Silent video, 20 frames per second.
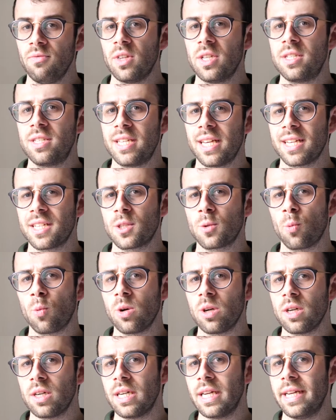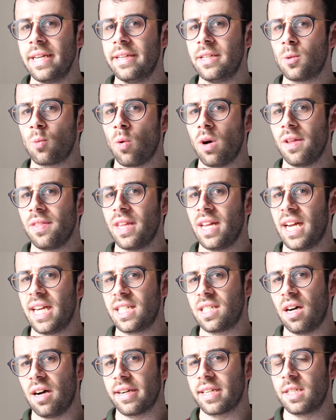The sixth word is one that I
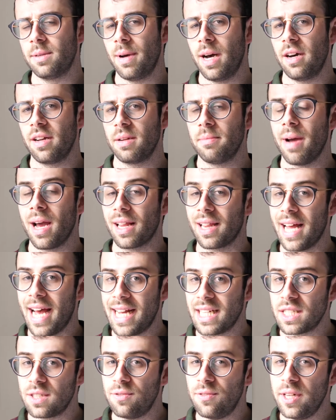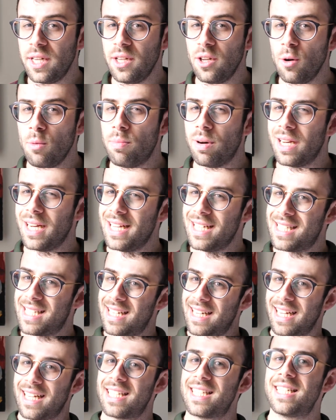talked about in my last video, but it's
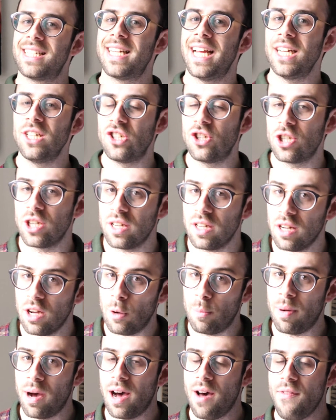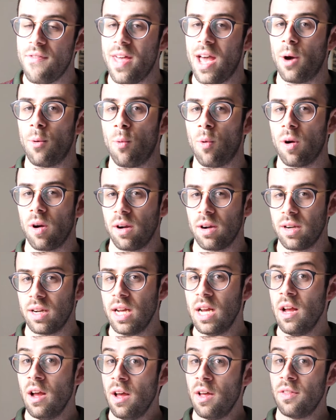an extension upon that word.
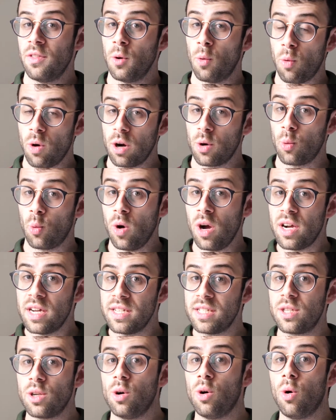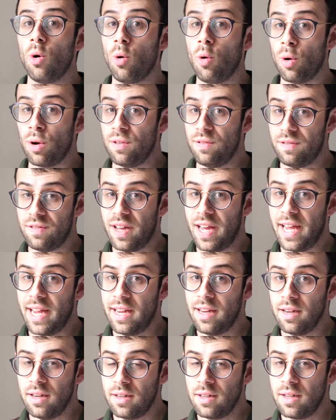The word was
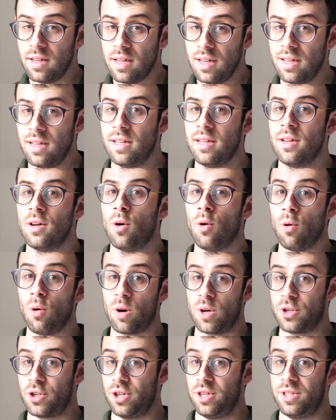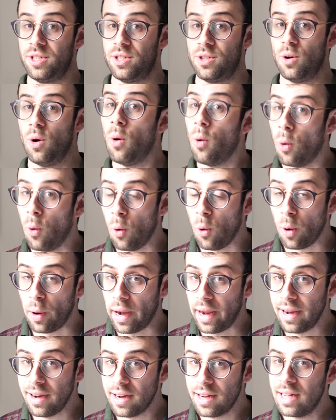oy, or just
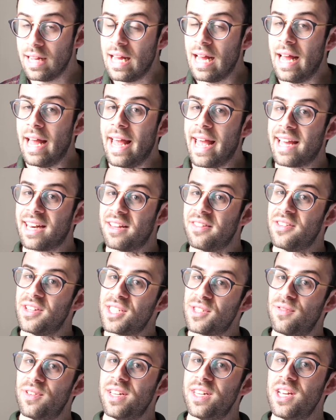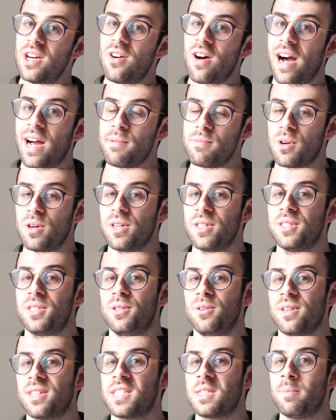oy, and in this video I'm going
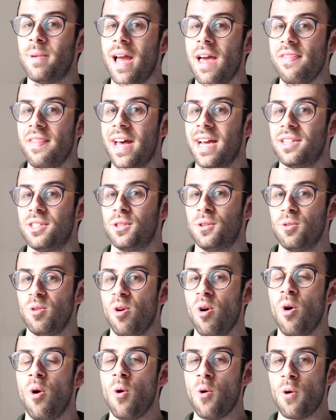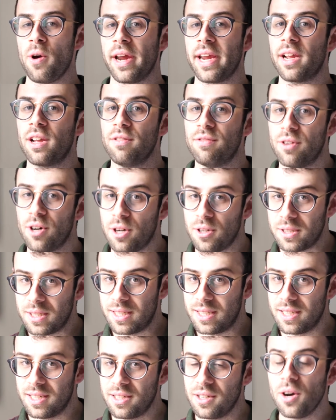to expand that to oy
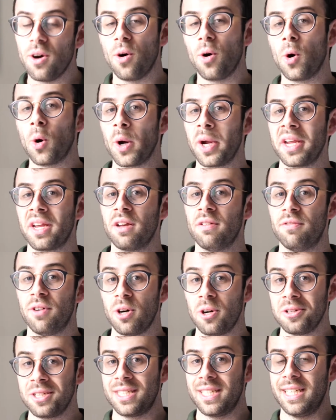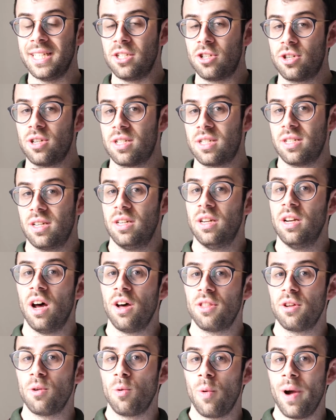Gevalt. Oy Gevalt is just
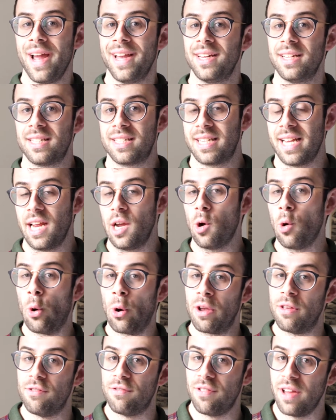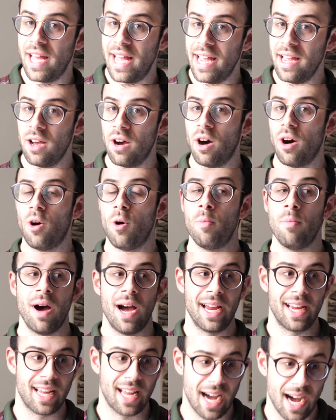another way to say oy, oh
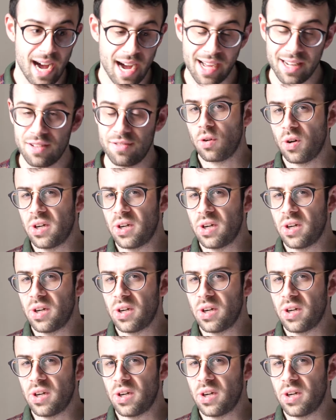my God.